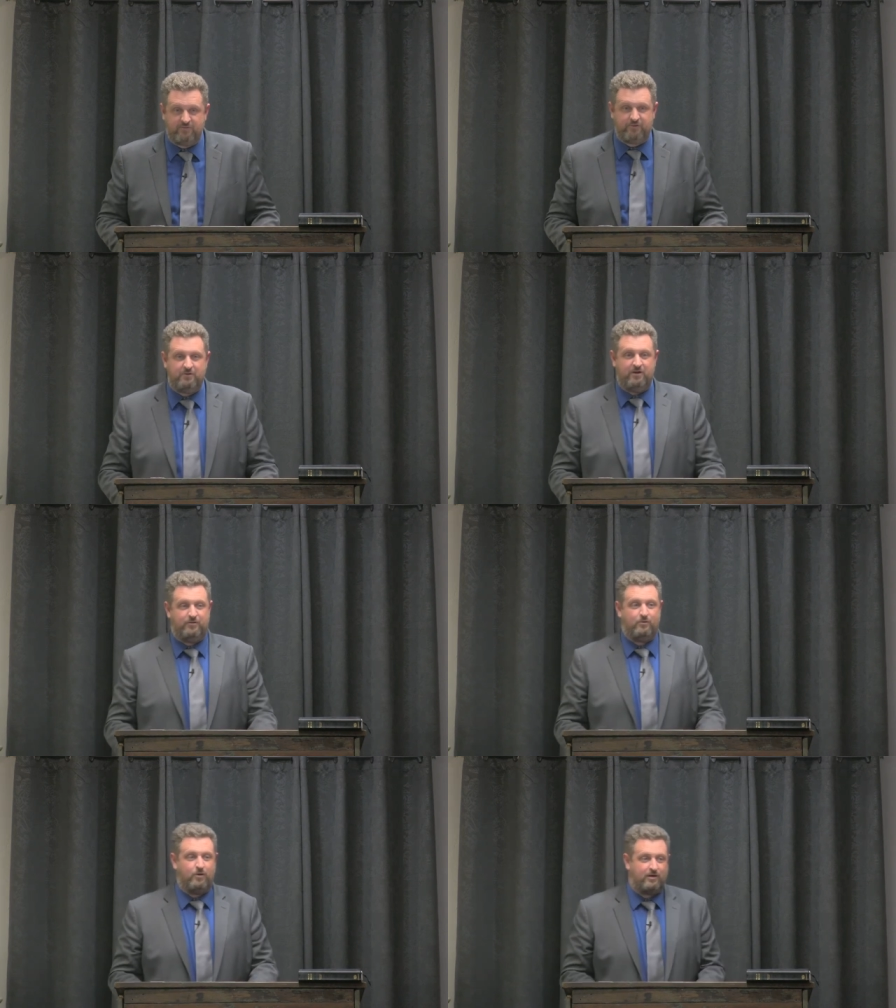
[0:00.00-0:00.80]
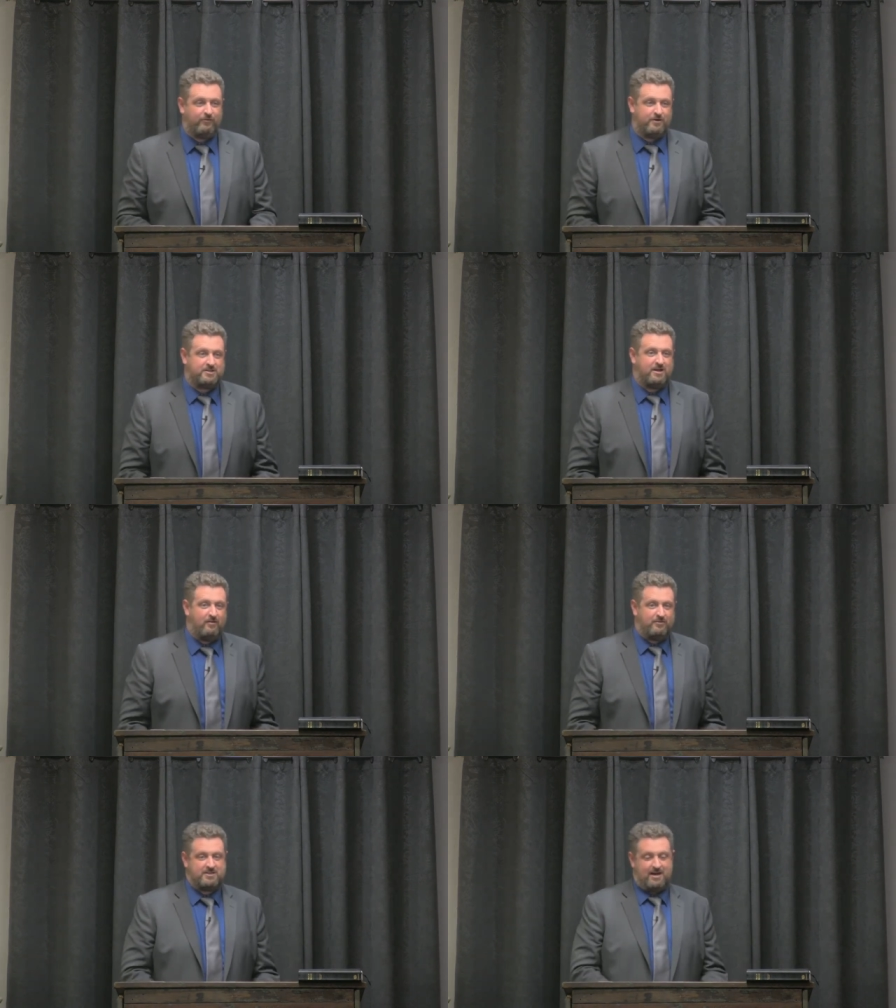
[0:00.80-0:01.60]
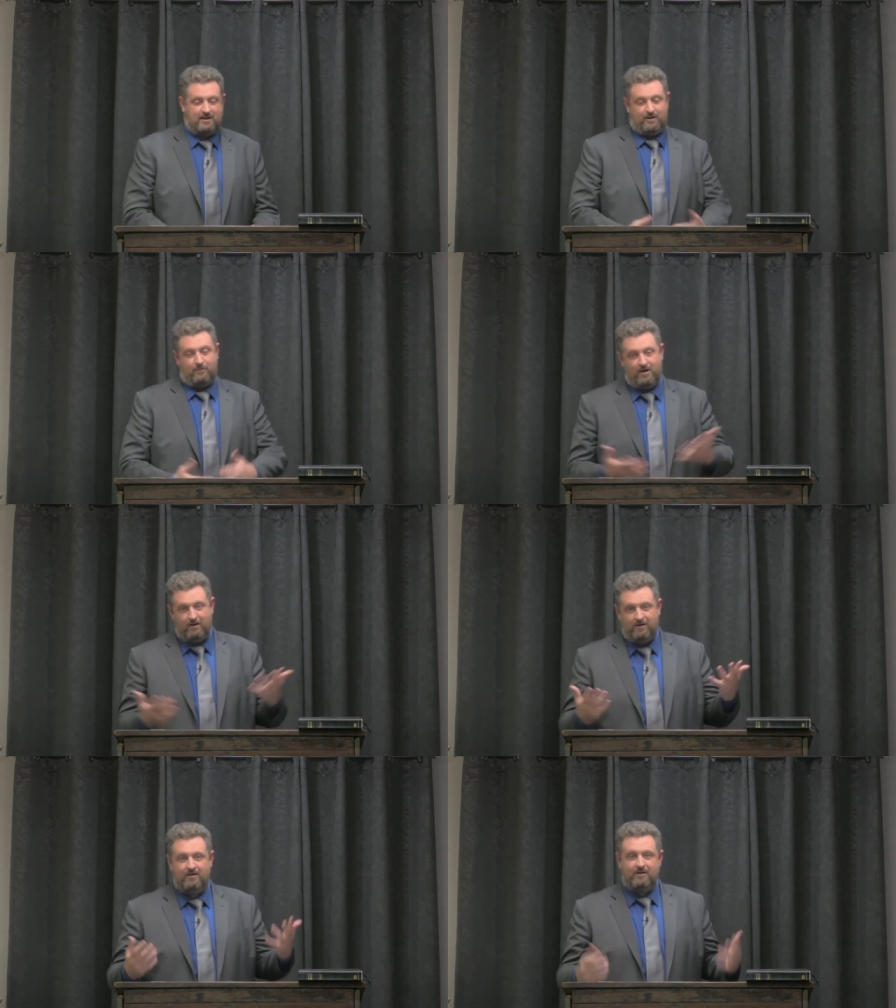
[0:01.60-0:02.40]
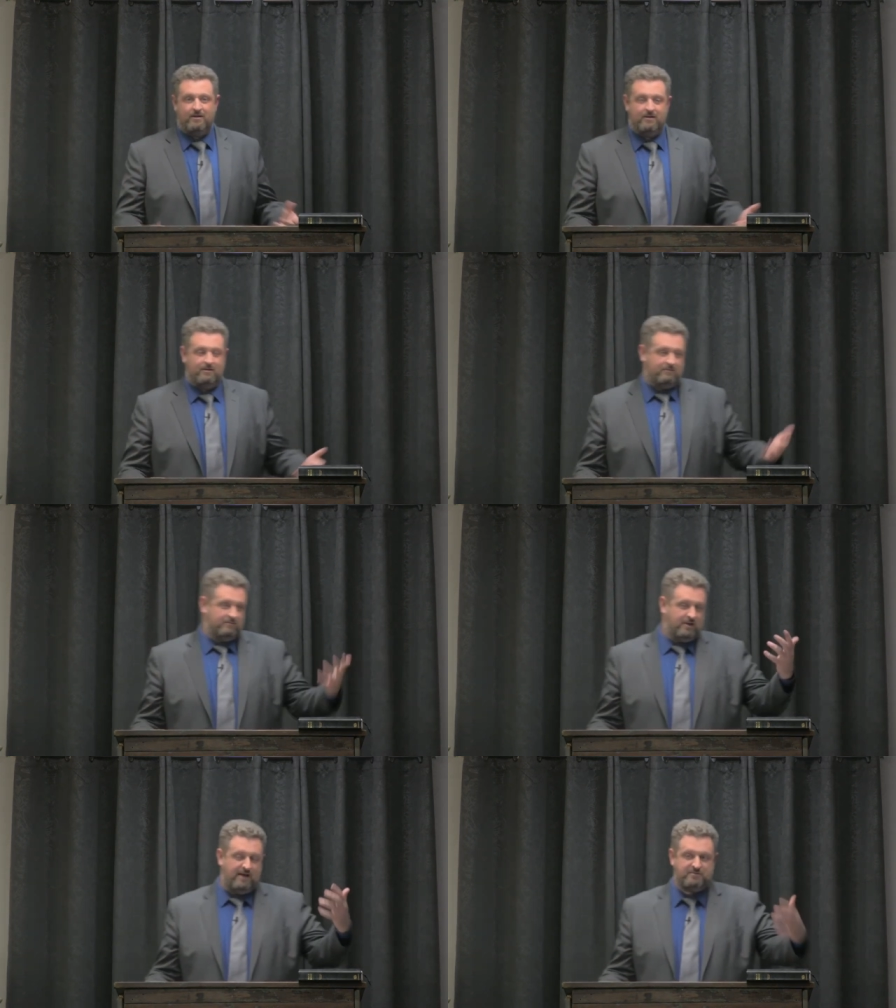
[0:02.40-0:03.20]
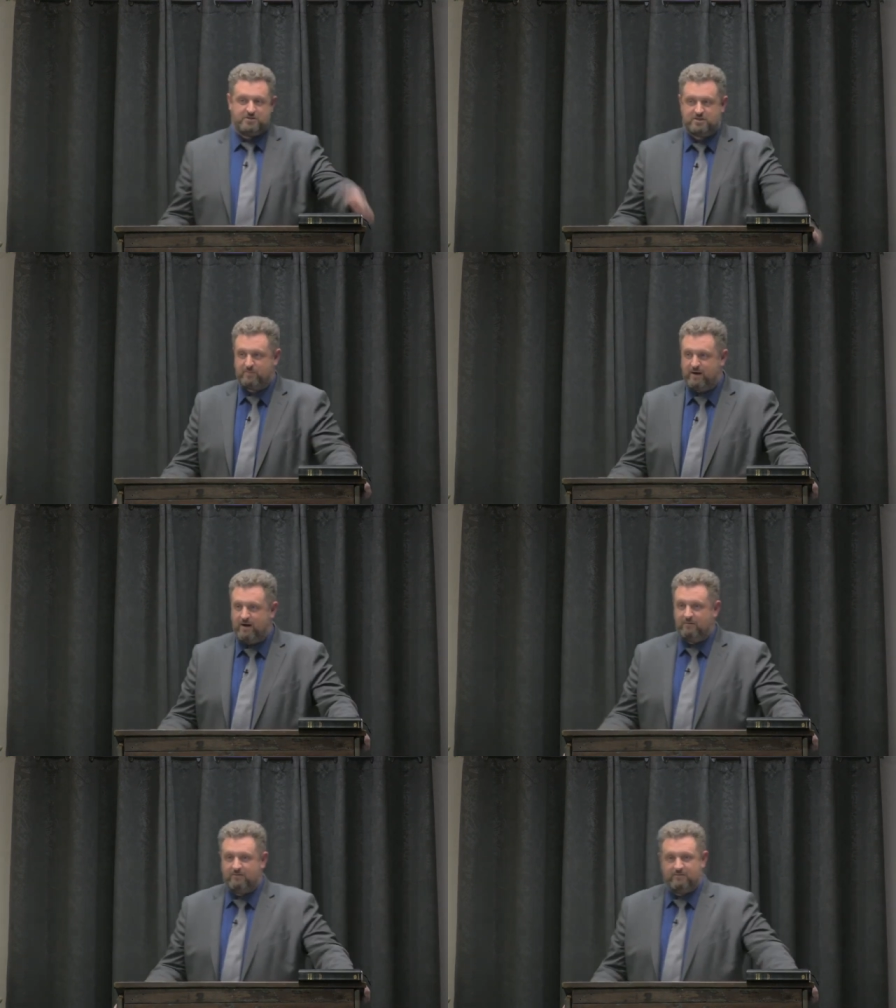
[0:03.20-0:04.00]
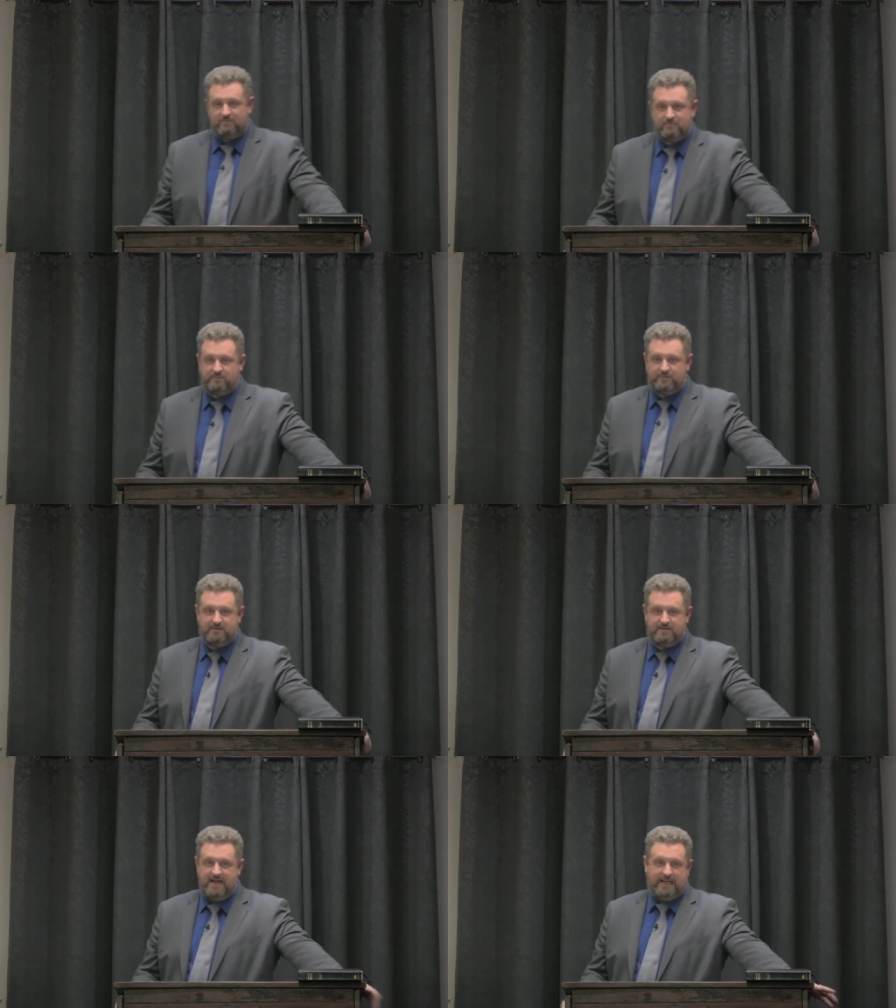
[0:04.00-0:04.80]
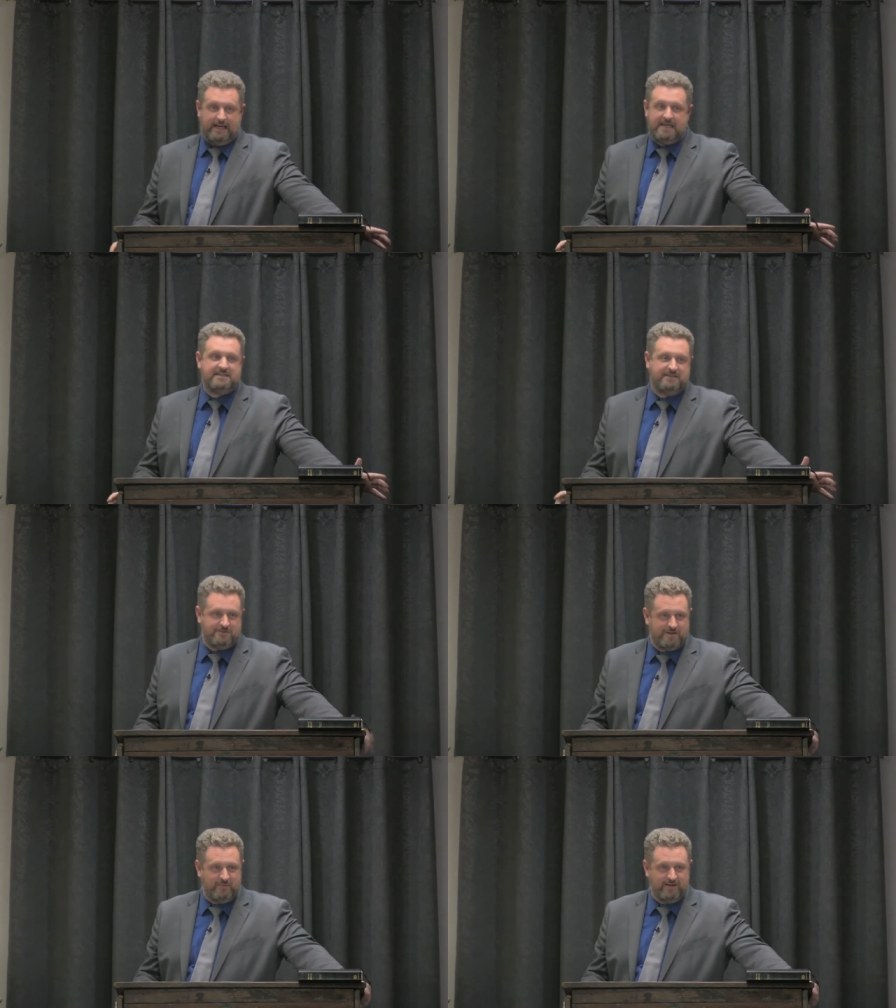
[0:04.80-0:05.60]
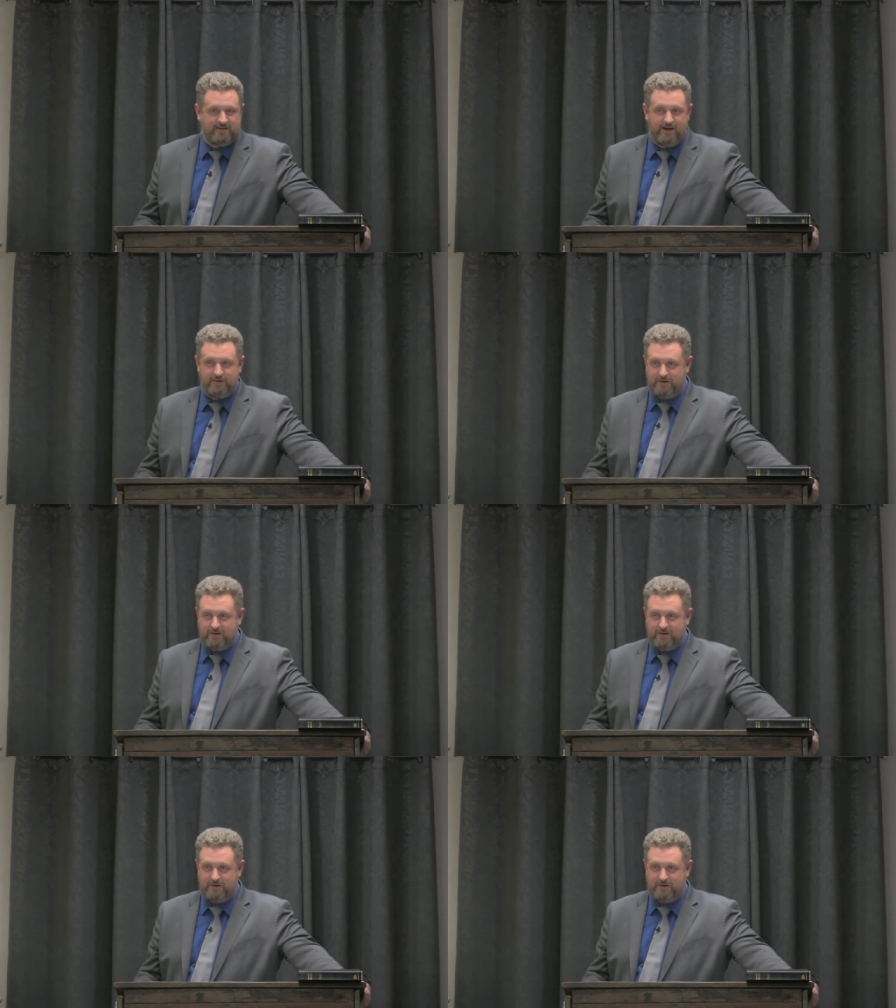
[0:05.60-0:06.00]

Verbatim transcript: if you if you're working for yourself, it's kind of like, well, life's just about taking it easy or something like that.